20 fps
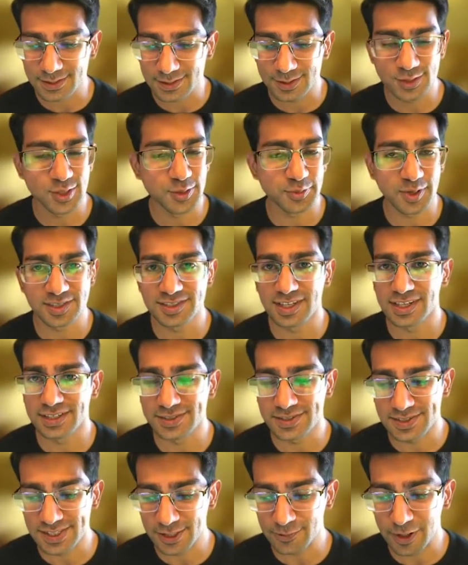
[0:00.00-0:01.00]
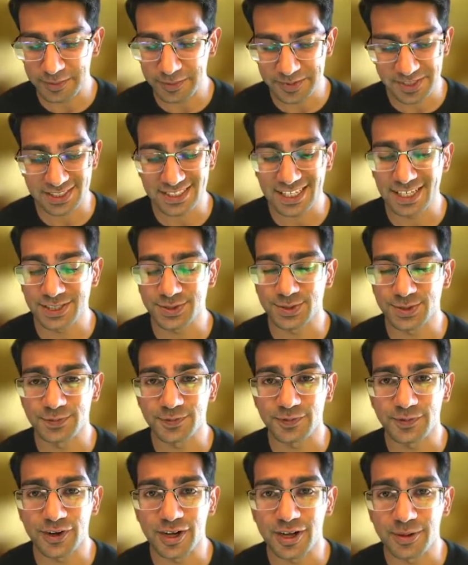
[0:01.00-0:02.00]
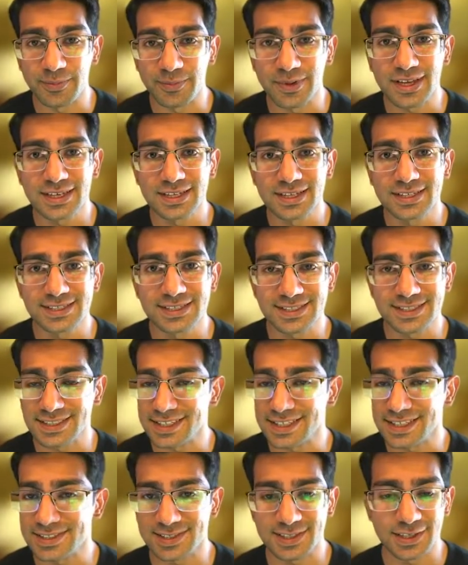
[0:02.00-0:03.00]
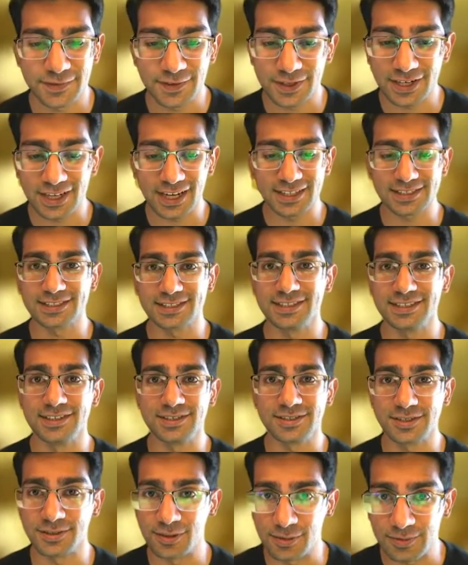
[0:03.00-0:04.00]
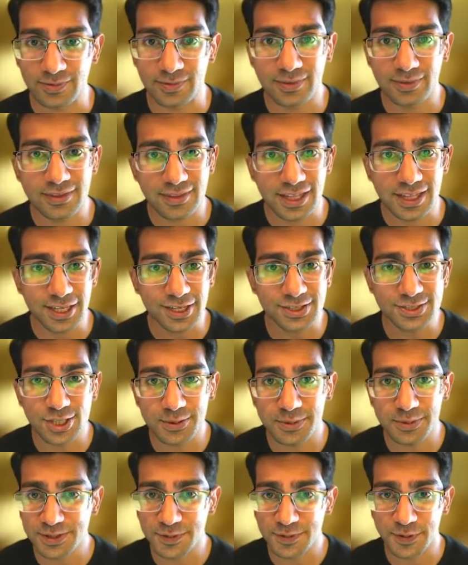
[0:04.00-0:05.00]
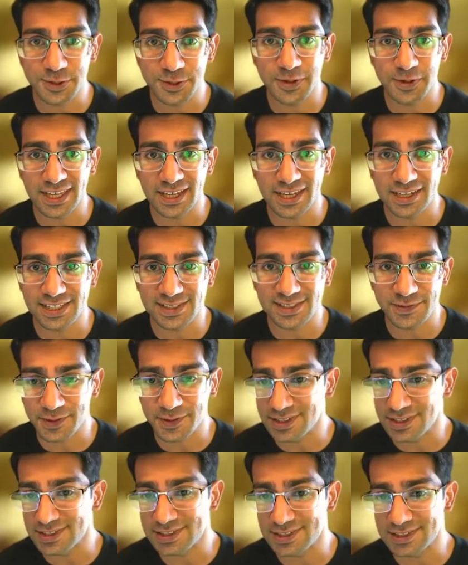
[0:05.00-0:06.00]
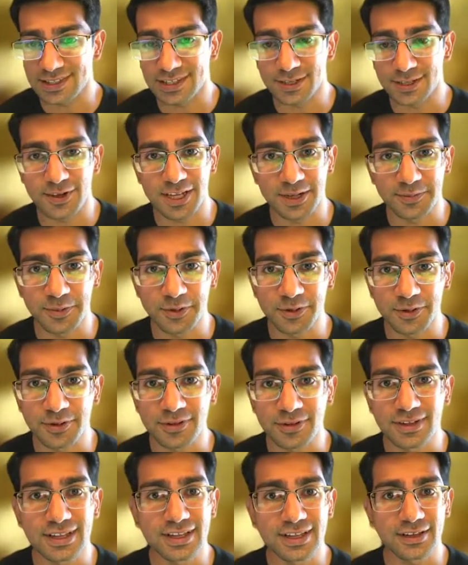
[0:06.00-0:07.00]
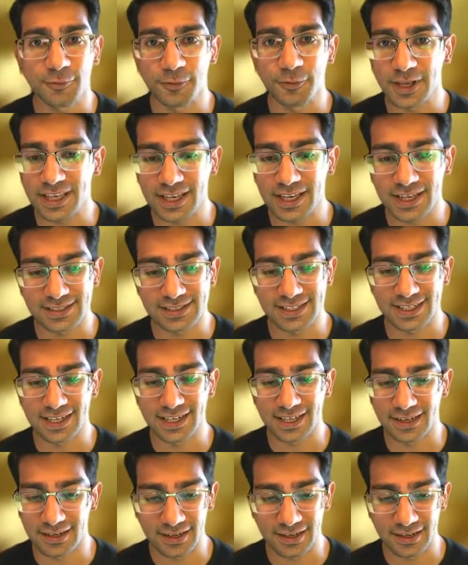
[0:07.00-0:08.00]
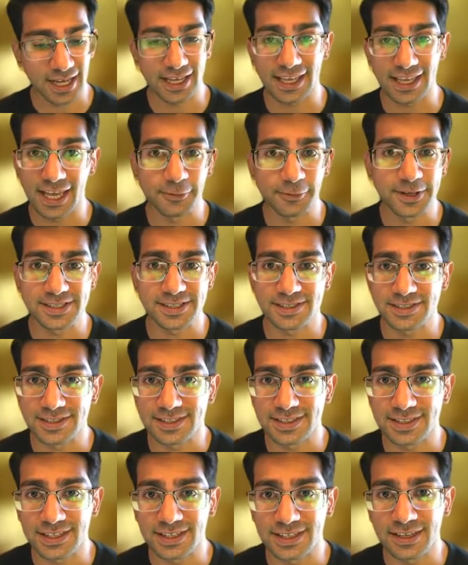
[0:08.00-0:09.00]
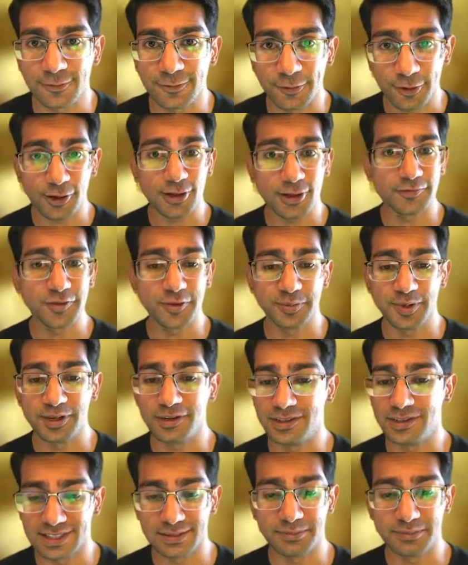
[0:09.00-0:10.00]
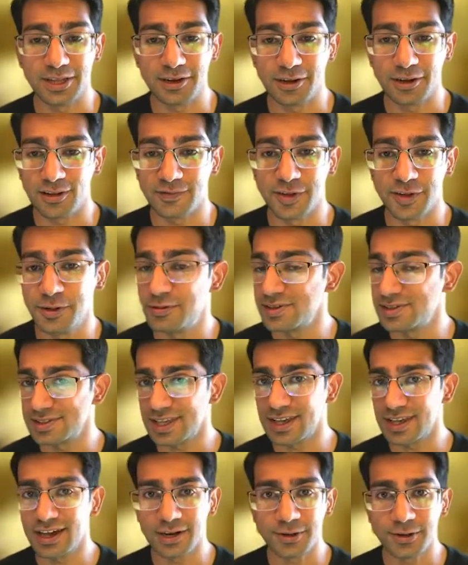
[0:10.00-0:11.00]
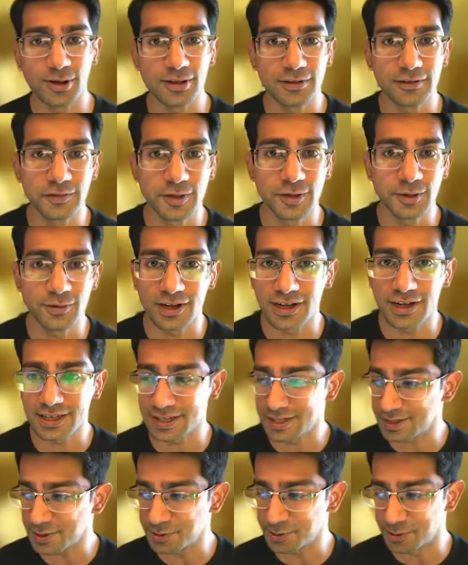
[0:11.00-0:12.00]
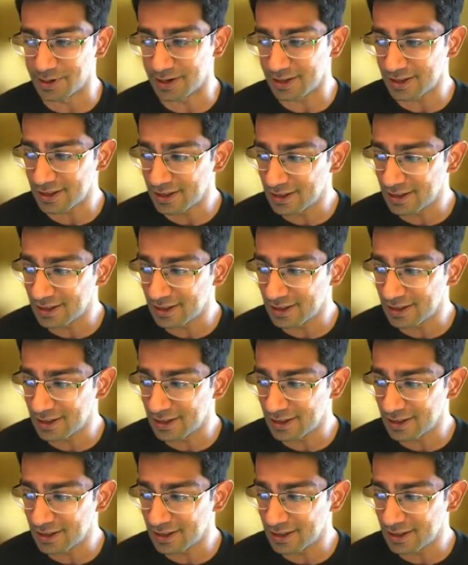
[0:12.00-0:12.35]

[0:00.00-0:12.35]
super exciting to see representation from 6 different continents. So thank you so much for joining us for this incredible weekend. And I can't wait to see what all of you build and meet all of you and say hi to all of you on Discord.